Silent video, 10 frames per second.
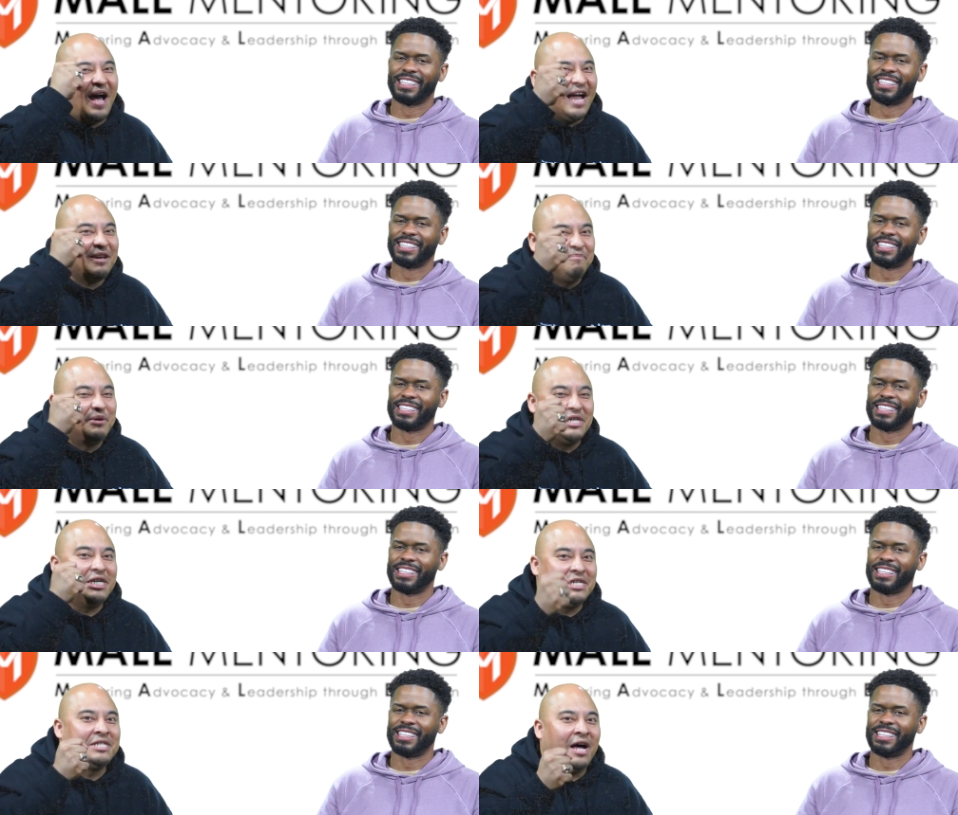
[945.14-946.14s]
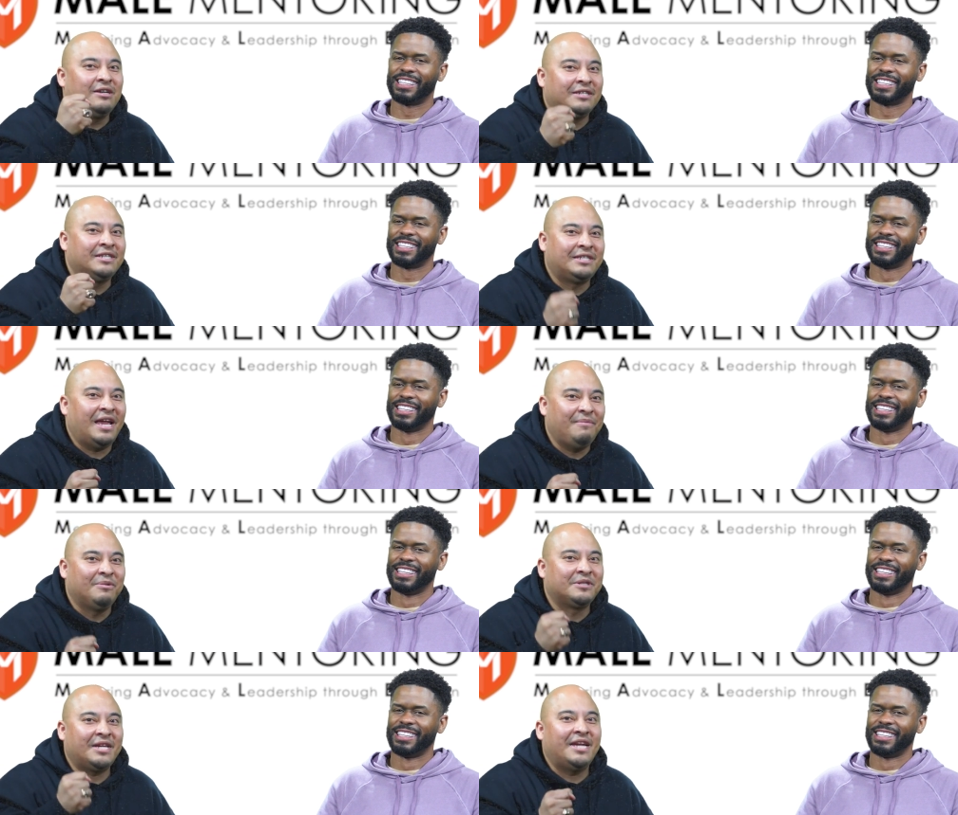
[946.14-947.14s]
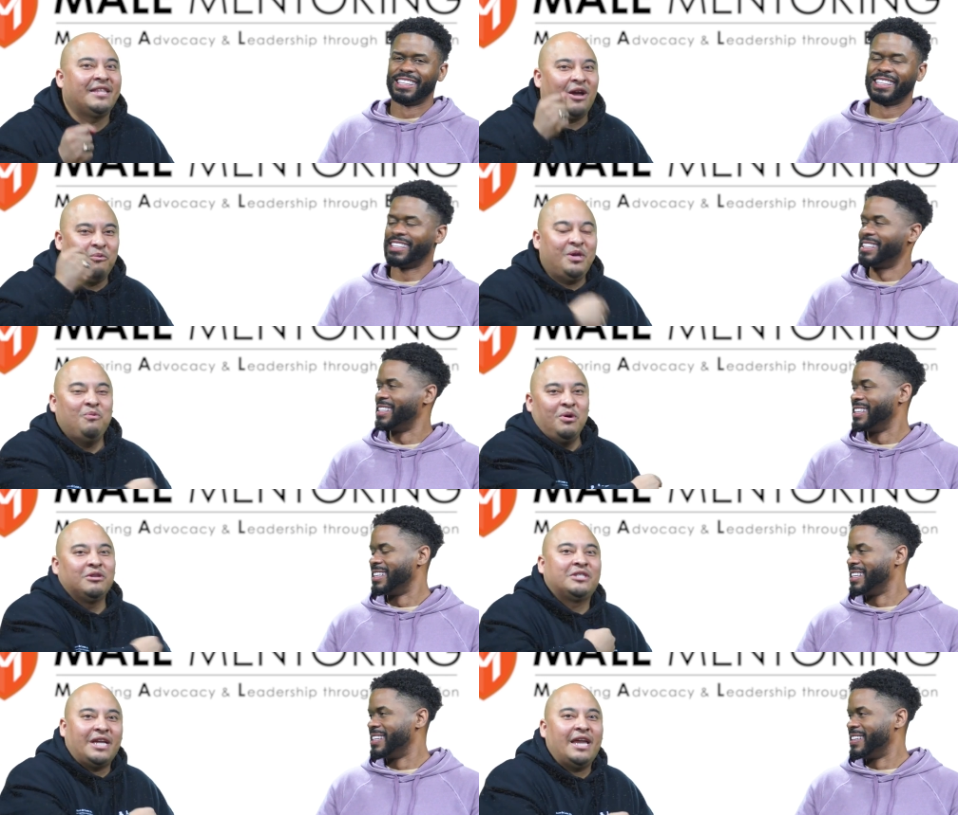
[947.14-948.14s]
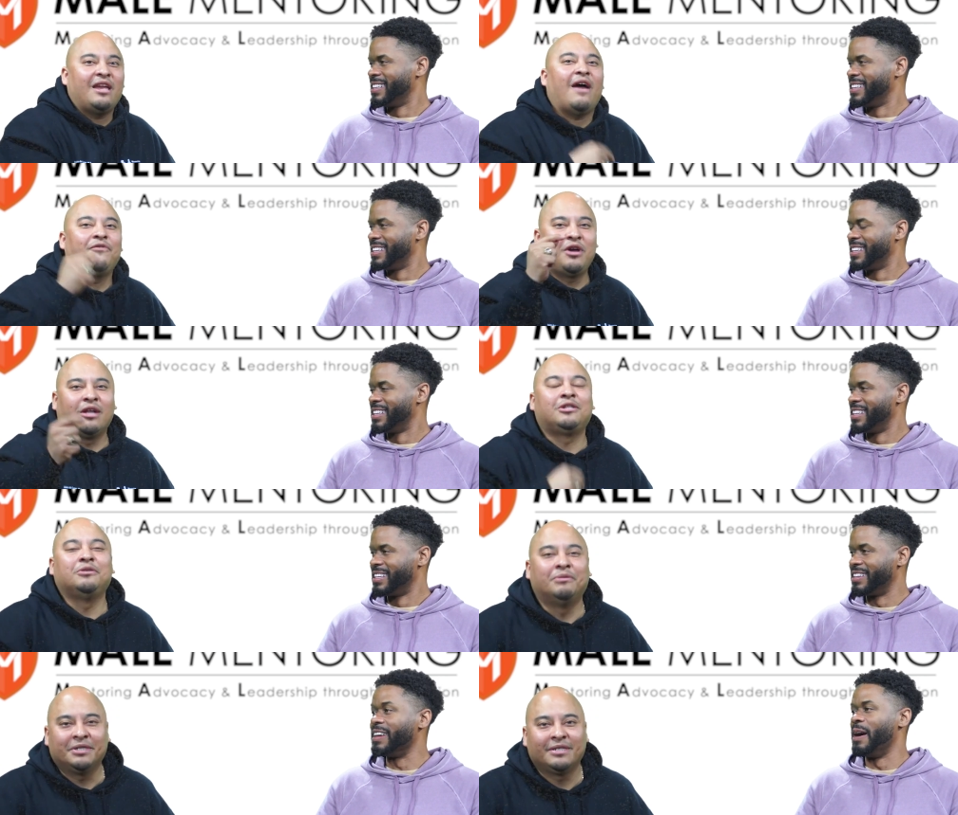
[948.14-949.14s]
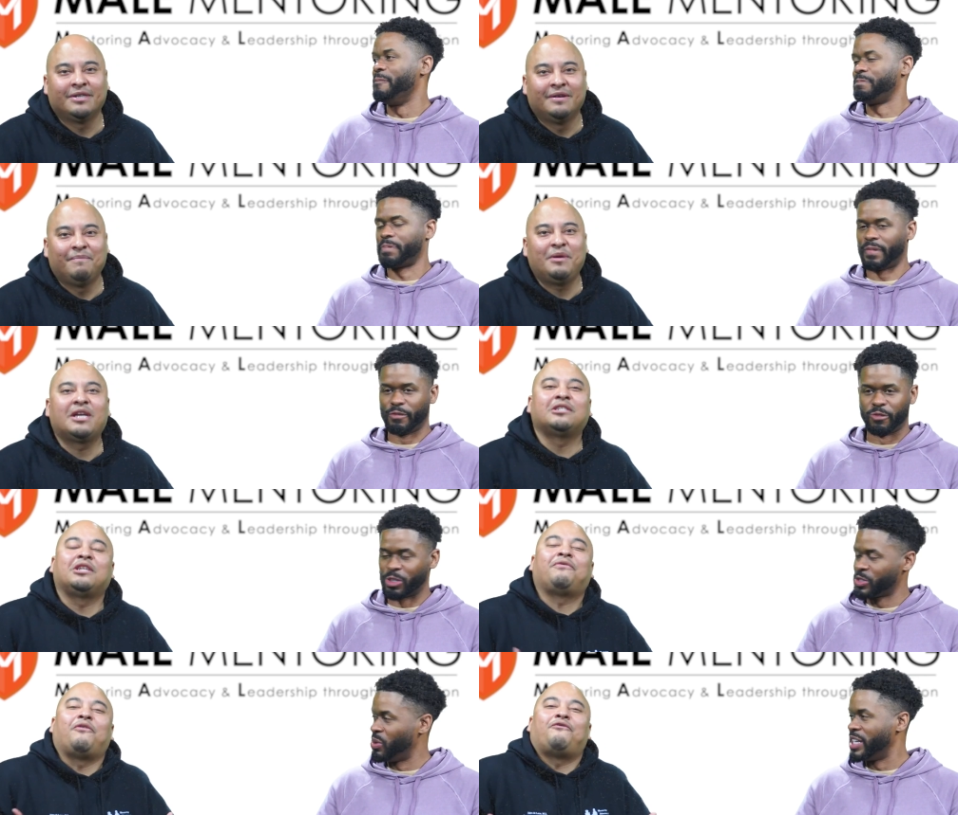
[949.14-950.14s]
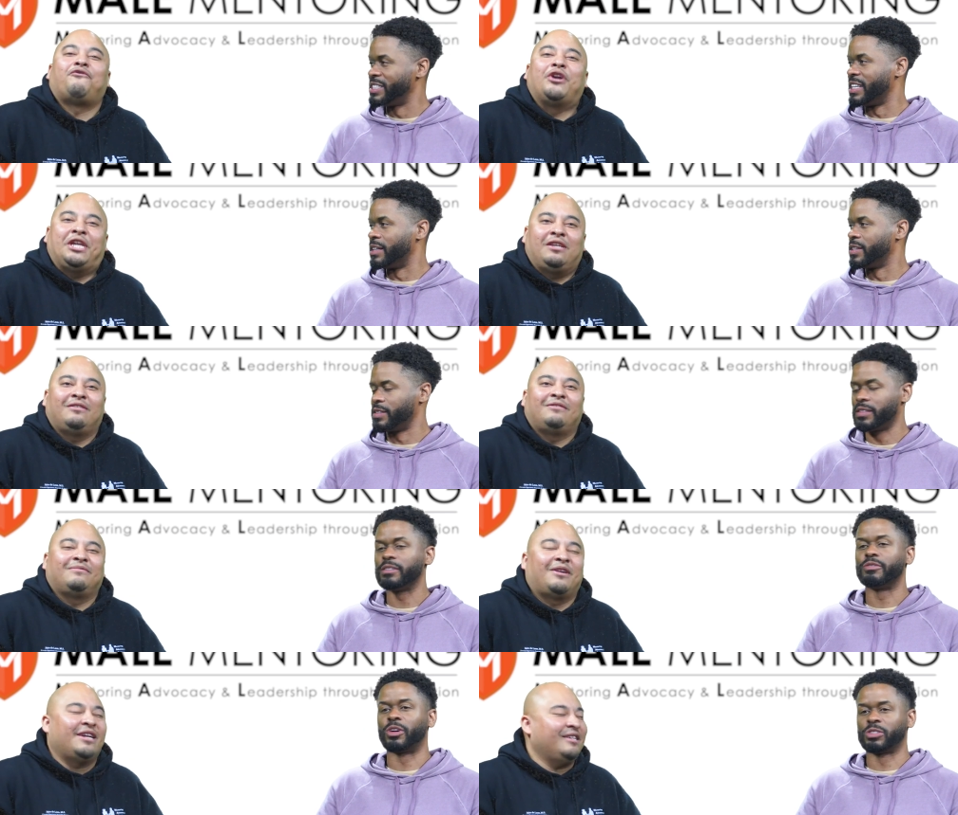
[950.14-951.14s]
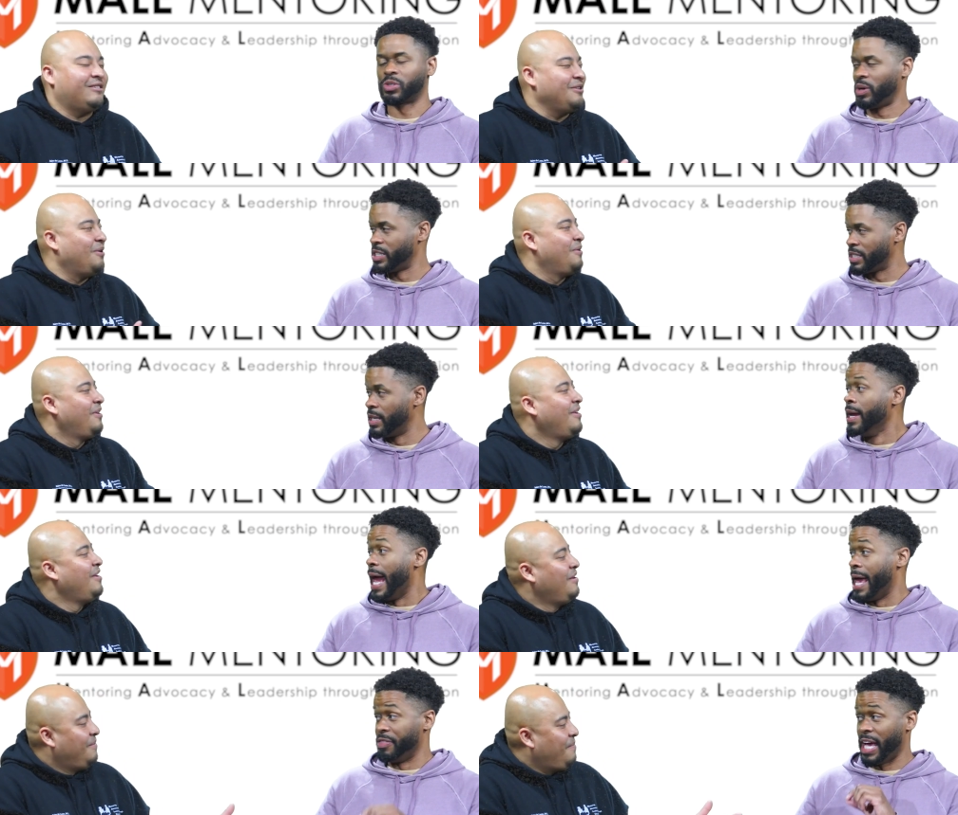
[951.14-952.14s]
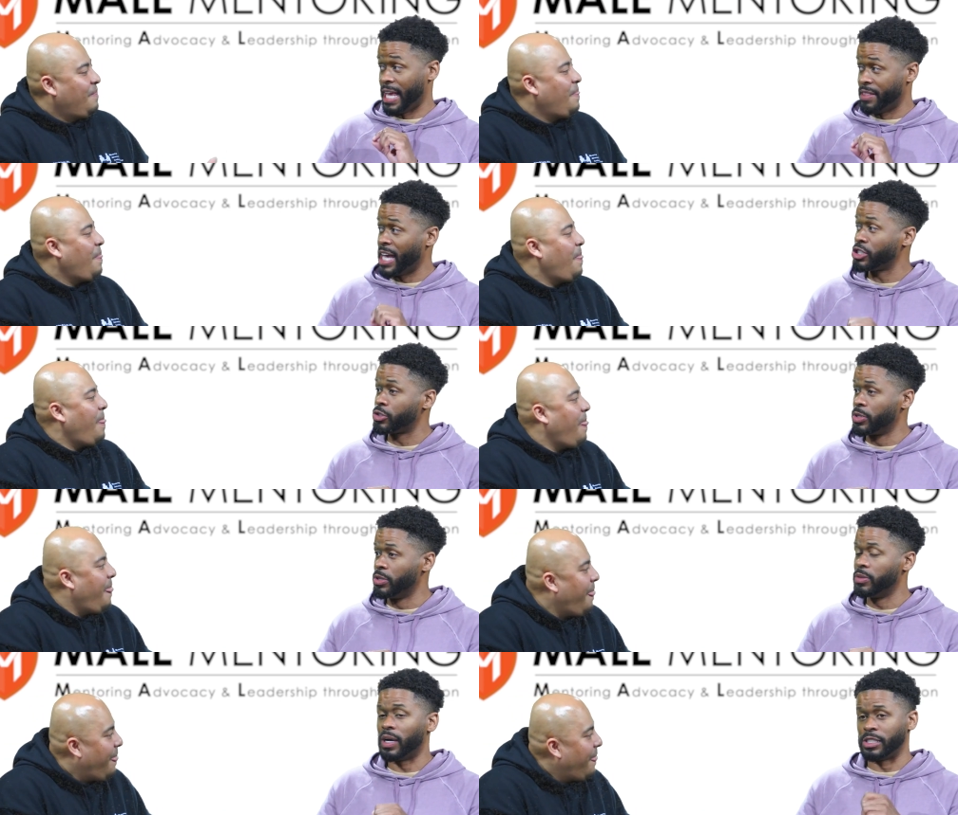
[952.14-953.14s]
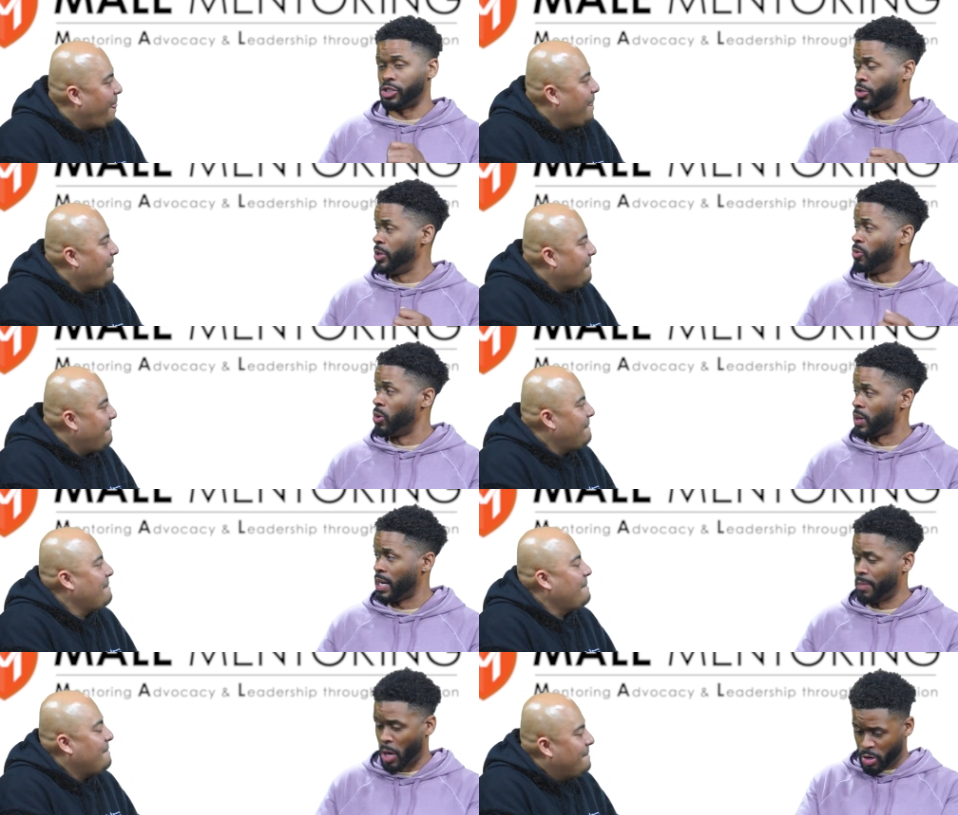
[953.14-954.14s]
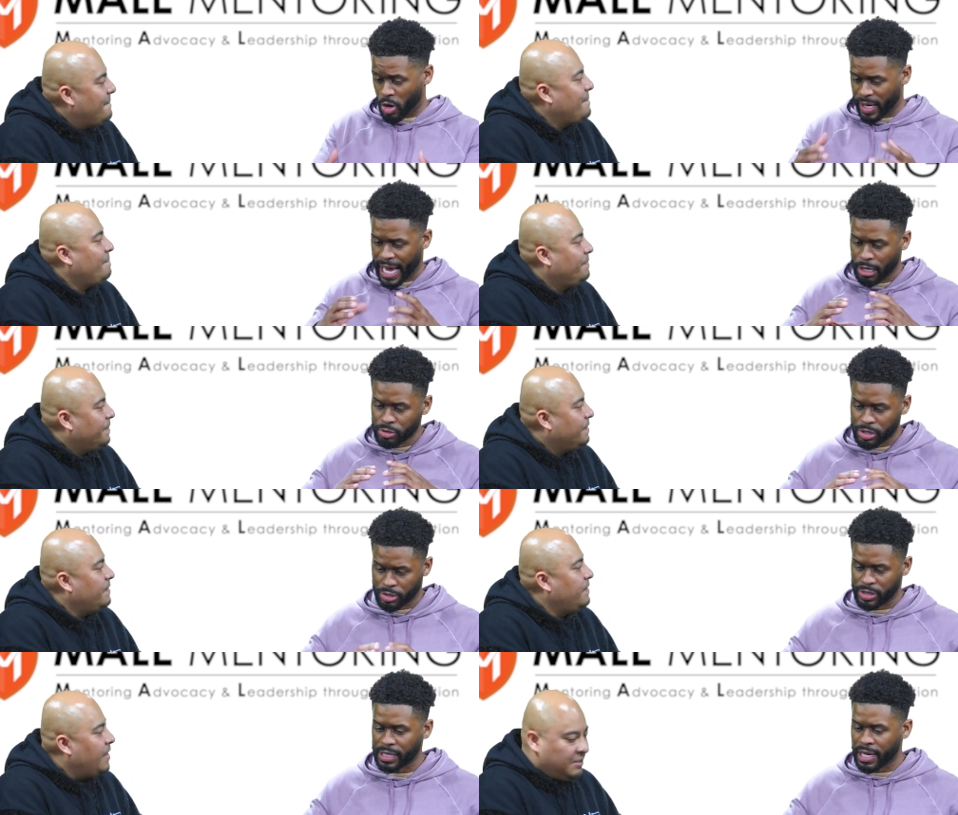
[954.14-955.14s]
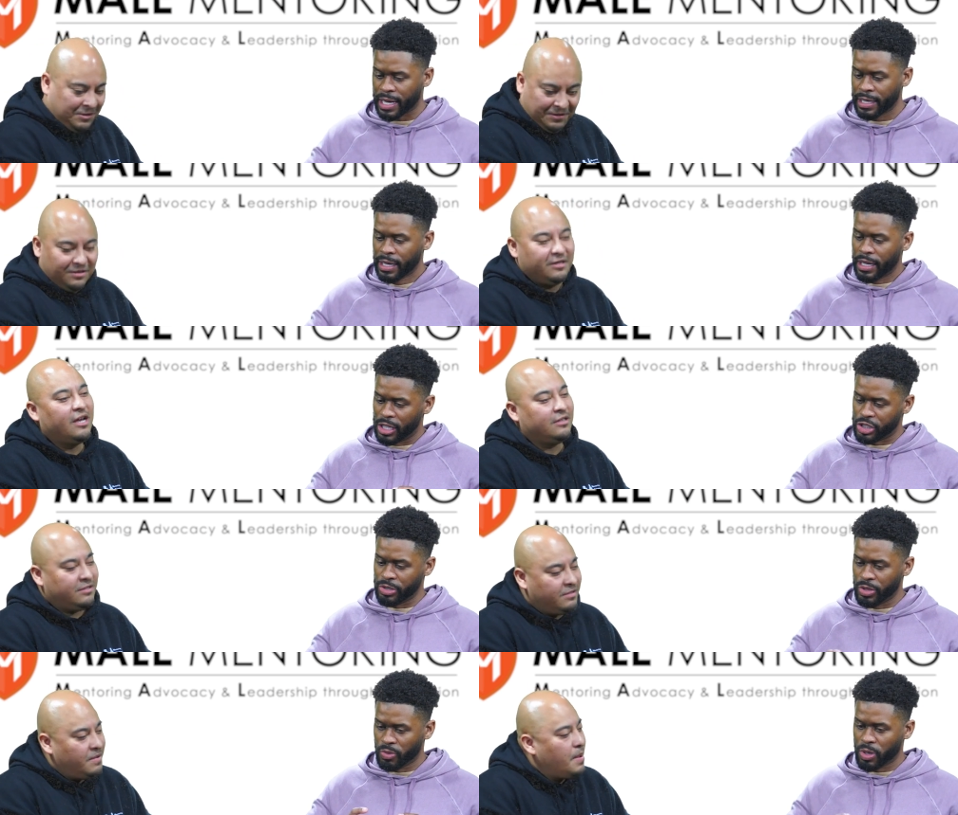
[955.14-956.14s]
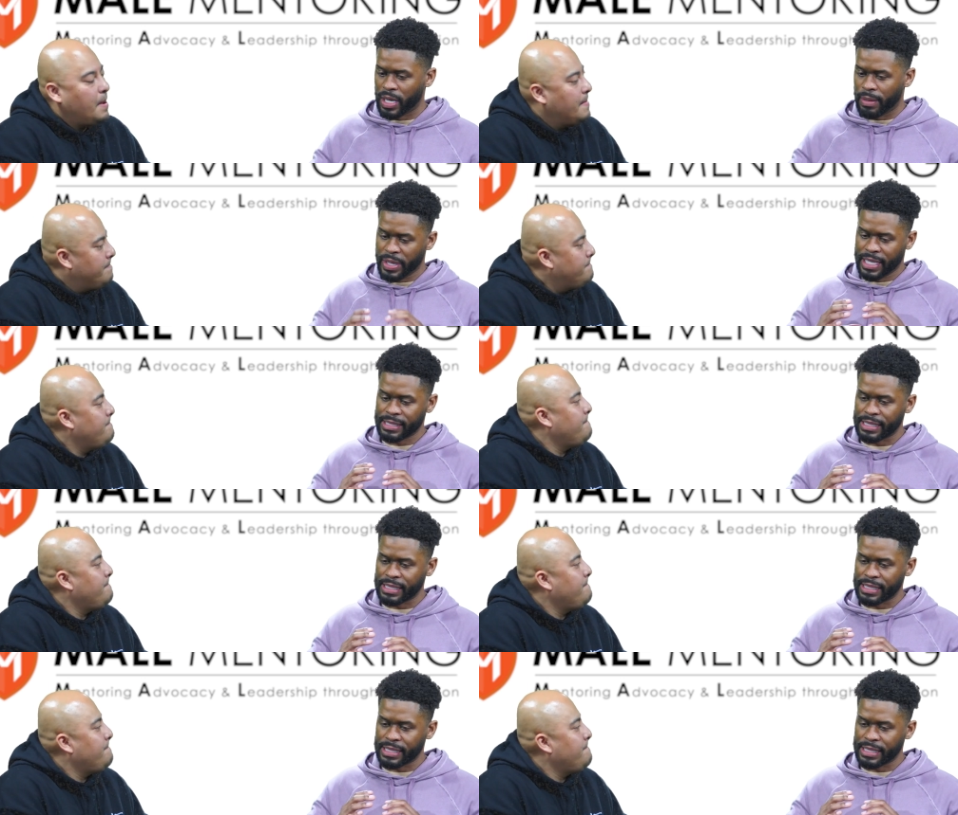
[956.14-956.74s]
Speaker 1: I can put a hundred dollars on the table saying that we will say, "Have you gone to tutoring?" Yep. Because First it's for question. free
Speaker 2: right? First question. So, and that and that's true. A student will come on our counselor side. Yes, yes. A student will come in and